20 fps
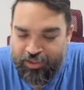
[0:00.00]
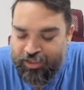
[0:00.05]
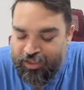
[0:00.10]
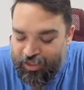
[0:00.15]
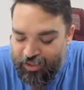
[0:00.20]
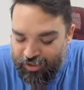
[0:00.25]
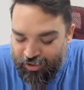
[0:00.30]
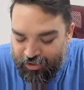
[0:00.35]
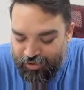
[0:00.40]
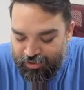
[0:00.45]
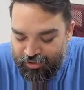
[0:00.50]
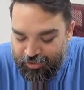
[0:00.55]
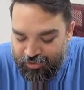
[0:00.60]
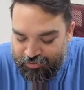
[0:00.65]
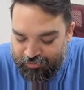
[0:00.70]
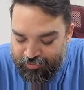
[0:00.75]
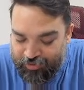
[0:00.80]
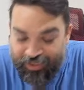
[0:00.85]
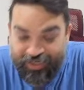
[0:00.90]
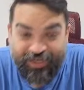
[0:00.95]

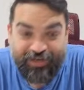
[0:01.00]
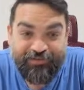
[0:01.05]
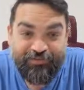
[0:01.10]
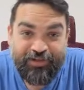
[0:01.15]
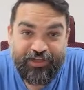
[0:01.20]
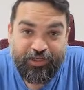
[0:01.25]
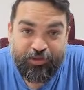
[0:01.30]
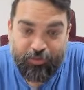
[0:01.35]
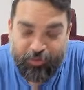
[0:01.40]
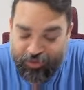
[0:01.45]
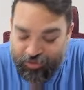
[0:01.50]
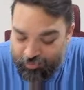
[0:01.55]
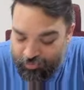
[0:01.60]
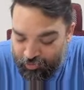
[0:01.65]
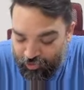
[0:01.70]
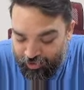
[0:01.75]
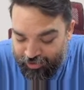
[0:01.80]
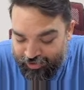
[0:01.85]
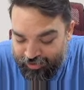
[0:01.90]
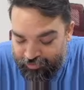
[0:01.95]
Railway, you can deploy
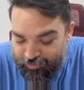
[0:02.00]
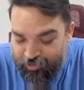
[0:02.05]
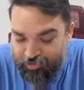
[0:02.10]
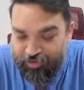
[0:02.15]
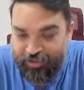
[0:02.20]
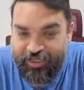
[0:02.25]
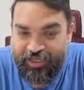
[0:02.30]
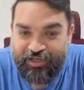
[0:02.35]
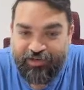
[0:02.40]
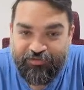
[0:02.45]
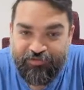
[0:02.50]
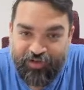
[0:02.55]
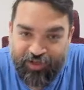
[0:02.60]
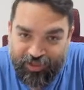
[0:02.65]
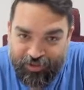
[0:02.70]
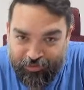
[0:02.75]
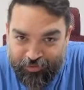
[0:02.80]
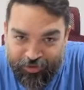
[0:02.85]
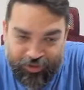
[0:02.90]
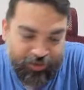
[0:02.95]
them to Netlify, you
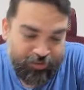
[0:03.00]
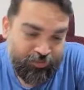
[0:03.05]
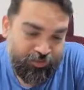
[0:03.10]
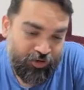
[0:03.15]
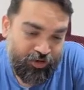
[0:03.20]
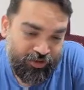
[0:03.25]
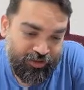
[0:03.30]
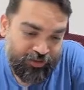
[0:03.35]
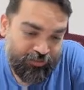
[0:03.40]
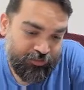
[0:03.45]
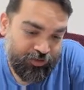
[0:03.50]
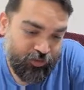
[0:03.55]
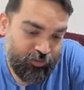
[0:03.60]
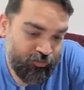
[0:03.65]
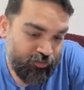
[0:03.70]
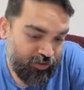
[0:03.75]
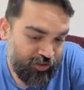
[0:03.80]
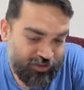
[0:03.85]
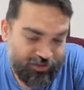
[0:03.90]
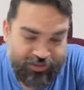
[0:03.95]
can deploy them to
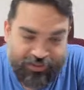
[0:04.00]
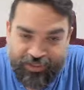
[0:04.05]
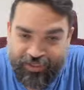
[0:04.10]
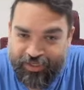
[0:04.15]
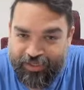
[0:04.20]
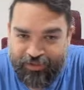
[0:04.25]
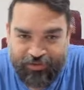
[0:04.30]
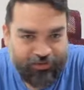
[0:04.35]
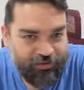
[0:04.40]
Vercel,